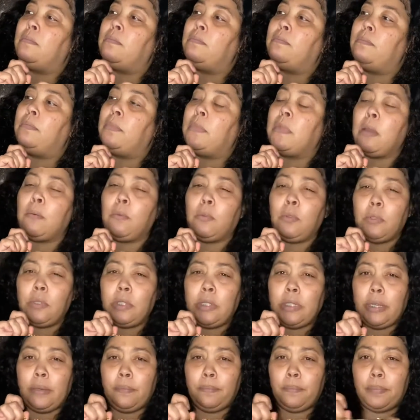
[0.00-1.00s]
double
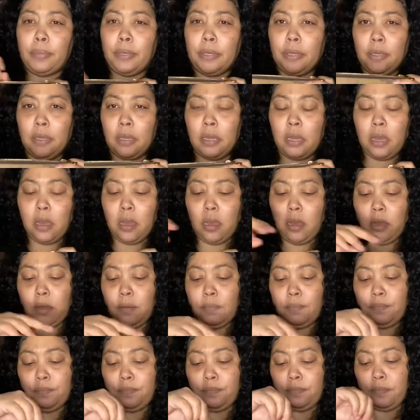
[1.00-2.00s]
zip
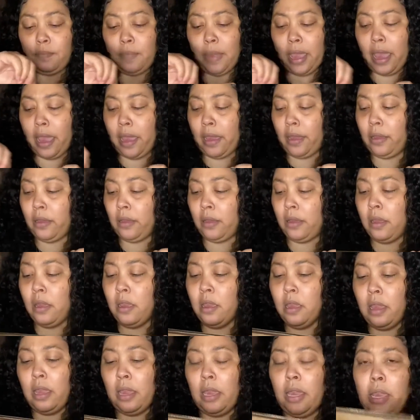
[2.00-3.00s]
bag.
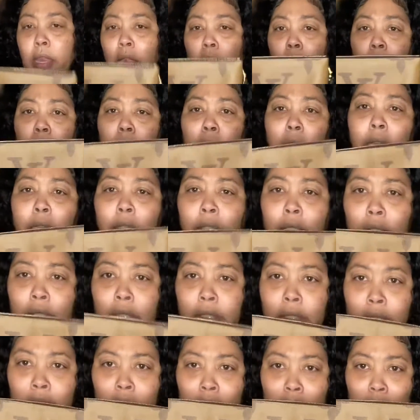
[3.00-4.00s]
And it's
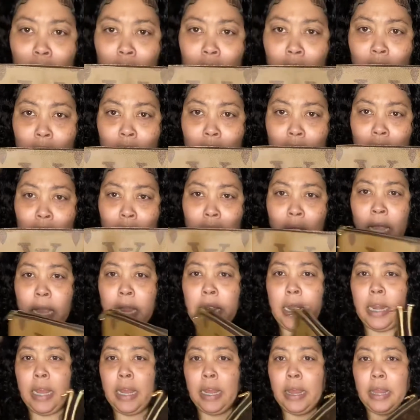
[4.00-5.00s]
this on this
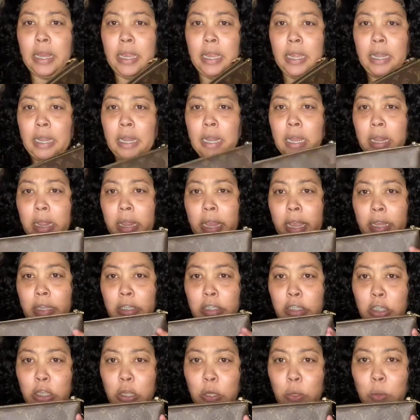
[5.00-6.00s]
side, and then like
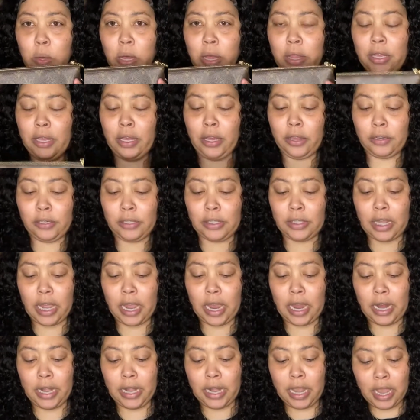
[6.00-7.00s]
so on the other
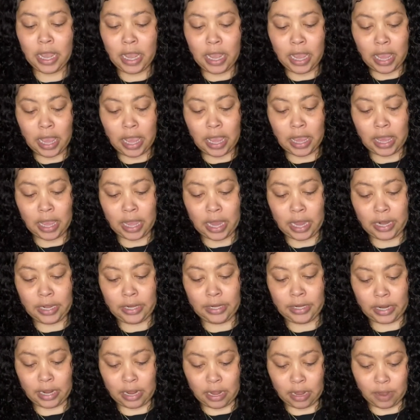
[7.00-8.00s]
side,
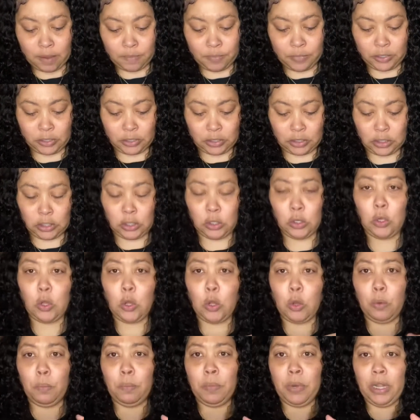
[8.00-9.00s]
and there's a little
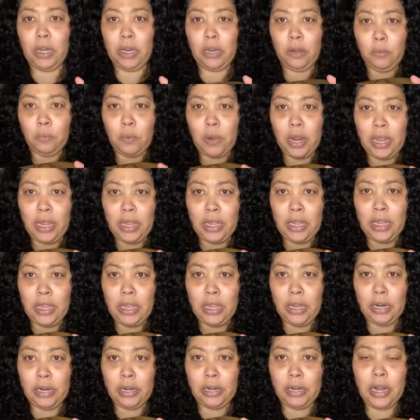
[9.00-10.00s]
opening right
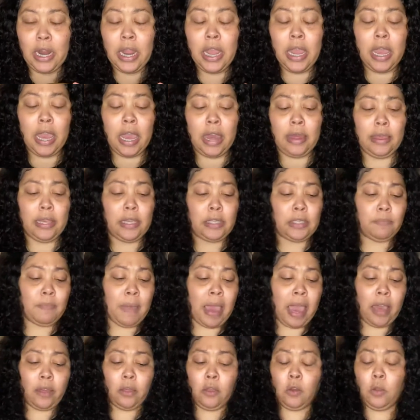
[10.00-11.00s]
here. And this
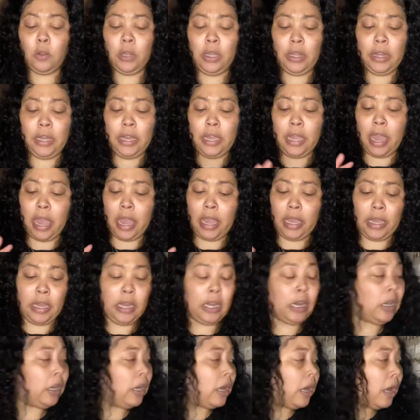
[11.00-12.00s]
bag, the only thing I
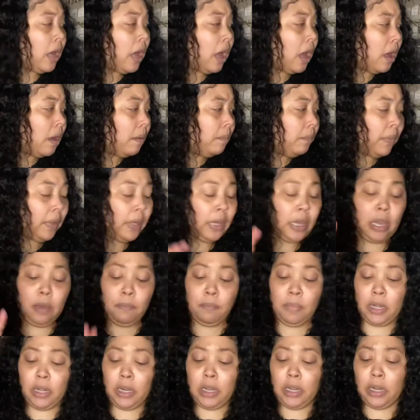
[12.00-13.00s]
can
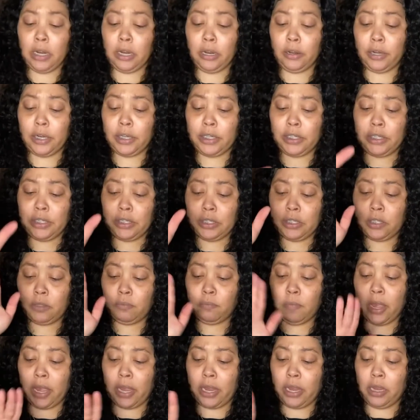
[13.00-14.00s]
keep in here is just
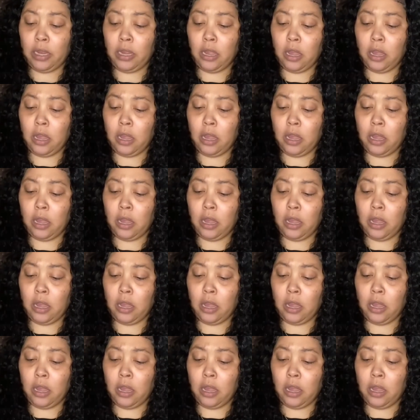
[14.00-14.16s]
my